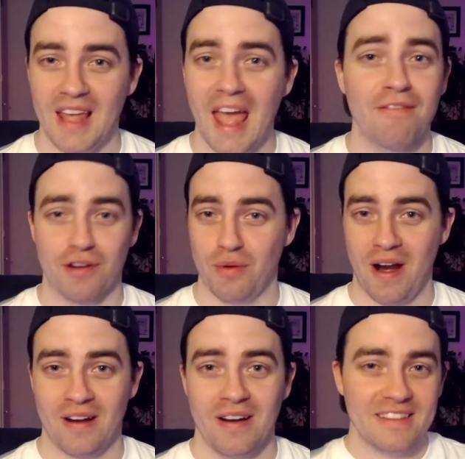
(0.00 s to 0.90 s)

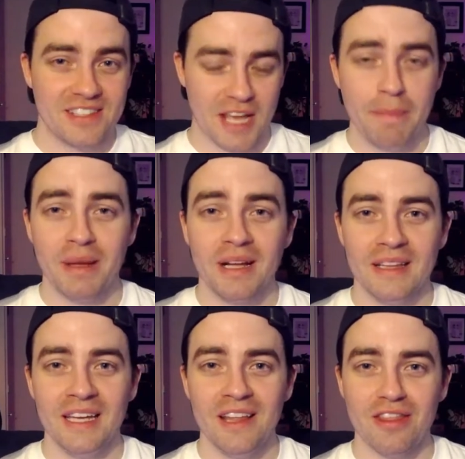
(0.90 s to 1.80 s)
everywhere.
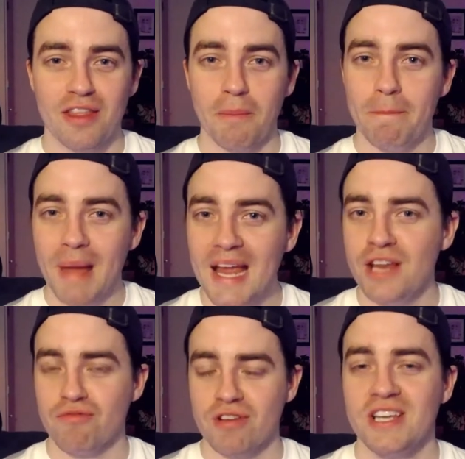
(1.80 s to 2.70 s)
Typically, the
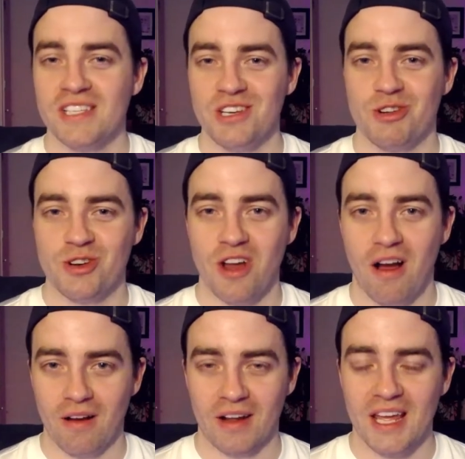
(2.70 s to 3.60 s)
main reason your
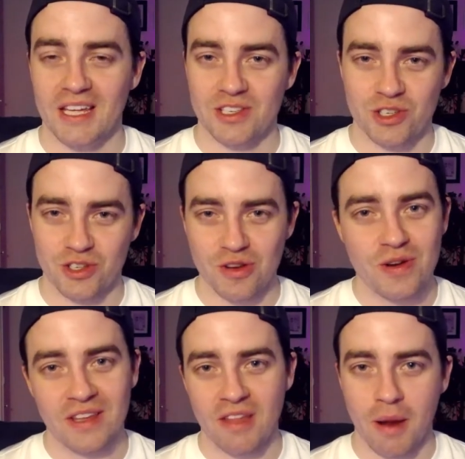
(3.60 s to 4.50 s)
dog is
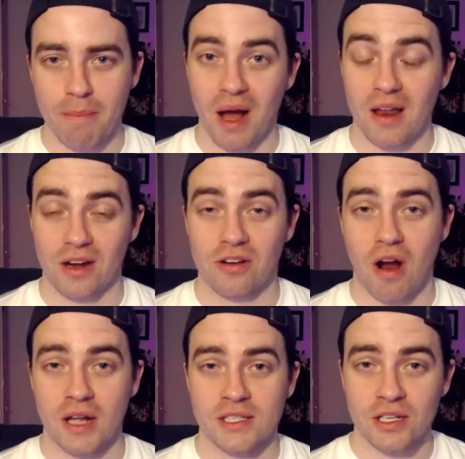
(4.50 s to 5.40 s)
scooting their butt
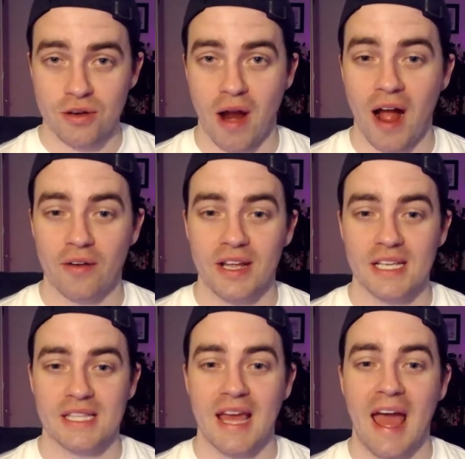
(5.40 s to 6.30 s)
across the ground
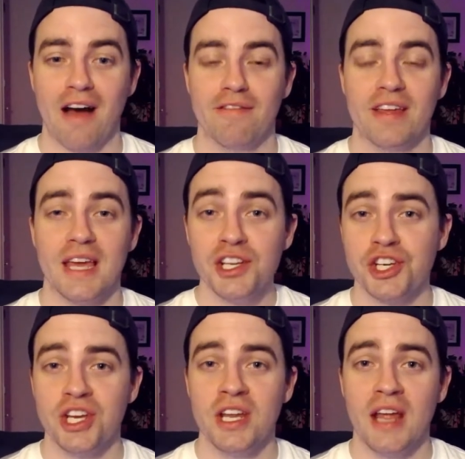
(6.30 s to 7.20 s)
is they have
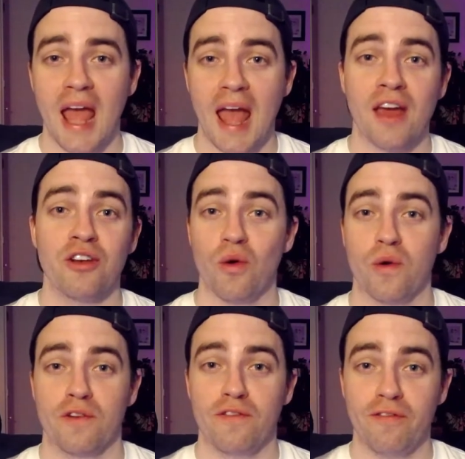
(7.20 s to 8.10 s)
itchy and
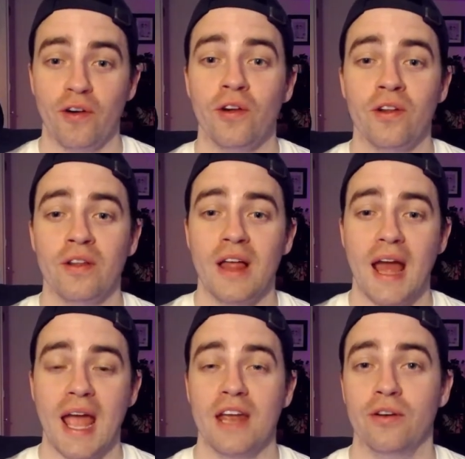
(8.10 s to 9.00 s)
or full
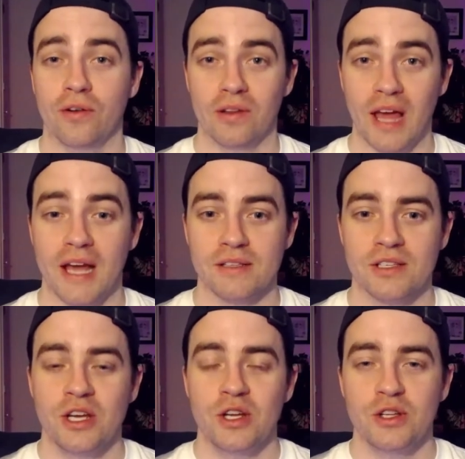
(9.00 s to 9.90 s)
anal
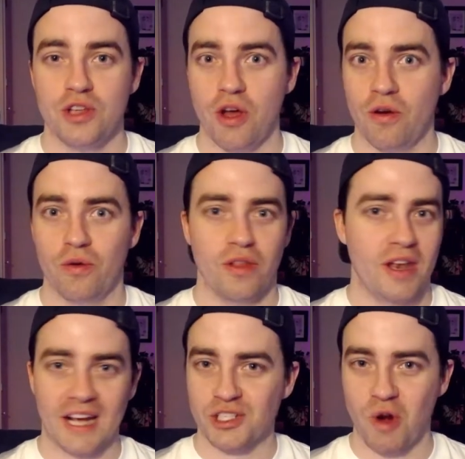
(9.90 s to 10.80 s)
glands. So the
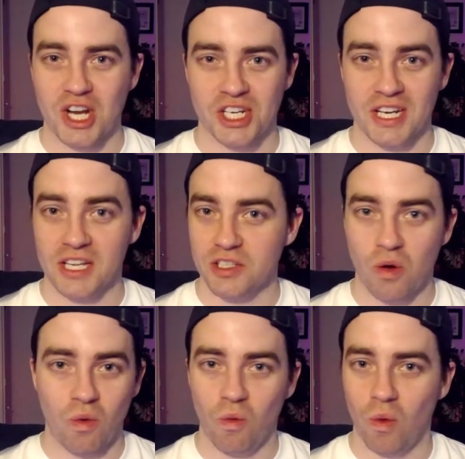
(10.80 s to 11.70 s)
next question is,
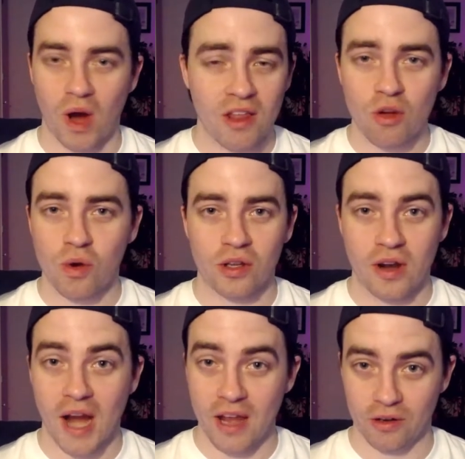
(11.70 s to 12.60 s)
what in the world
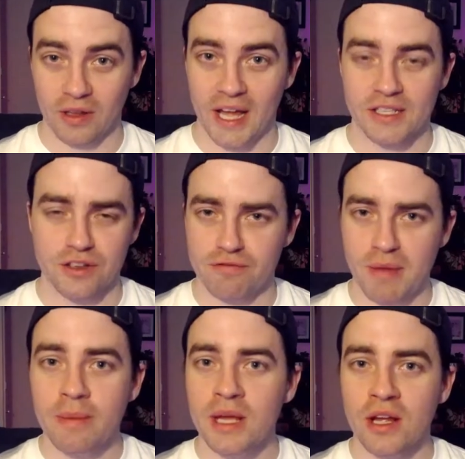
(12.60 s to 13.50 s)
are anal glands? You've
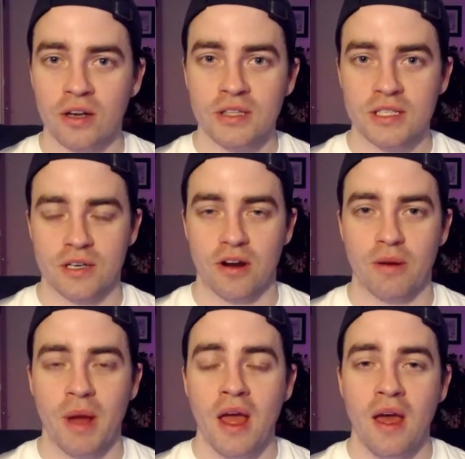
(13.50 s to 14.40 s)
maybe heard the term